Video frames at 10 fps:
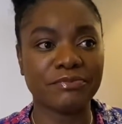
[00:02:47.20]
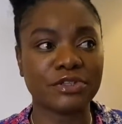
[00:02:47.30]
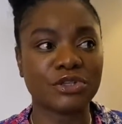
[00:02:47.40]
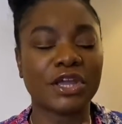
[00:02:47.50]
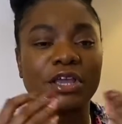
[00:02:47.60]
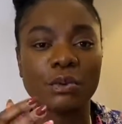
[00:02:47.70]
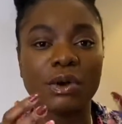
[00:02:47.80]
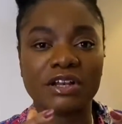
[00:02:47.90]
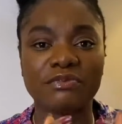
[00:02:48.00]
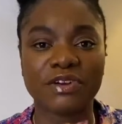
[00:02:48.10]
So he
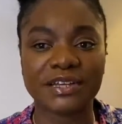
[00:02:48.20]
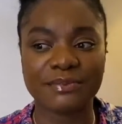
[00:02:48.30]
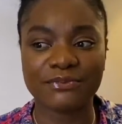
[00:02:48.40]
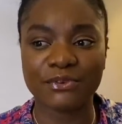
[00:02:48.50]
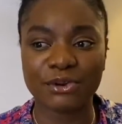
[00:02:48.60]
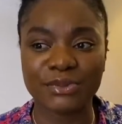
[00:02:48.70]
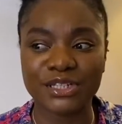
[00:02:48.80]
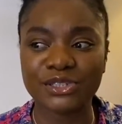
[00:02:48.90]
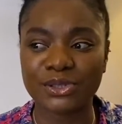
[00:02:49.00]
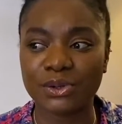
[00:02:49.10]
qualified before me,
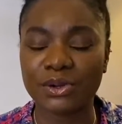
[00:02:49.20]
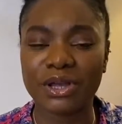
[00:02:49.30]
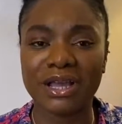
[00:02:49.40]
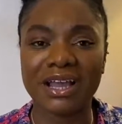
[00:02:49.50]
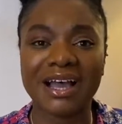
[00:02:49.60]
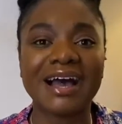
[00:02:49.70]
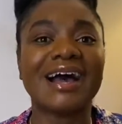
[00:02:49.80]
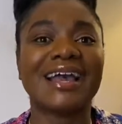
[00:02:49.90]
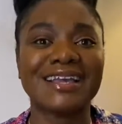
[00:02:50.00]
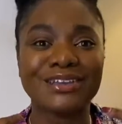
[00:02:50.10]
so
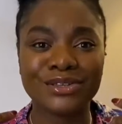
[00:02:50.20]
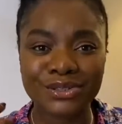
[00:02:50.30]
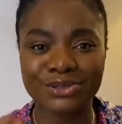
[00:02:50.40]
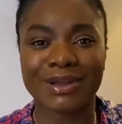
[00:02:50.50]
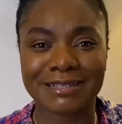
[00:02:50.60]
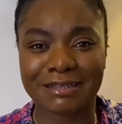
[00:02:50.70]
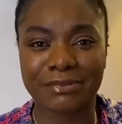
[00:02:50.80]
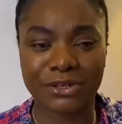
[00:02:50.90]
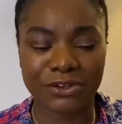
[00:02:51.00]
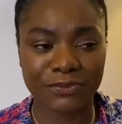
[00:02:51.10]
I used to ask him a
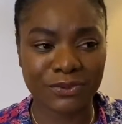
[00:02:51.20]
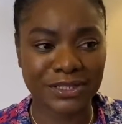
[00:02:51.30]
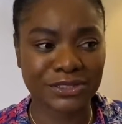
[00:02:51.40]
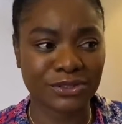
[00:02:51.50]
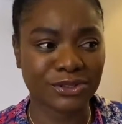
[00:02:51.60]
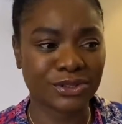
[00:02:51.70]
lot of questions.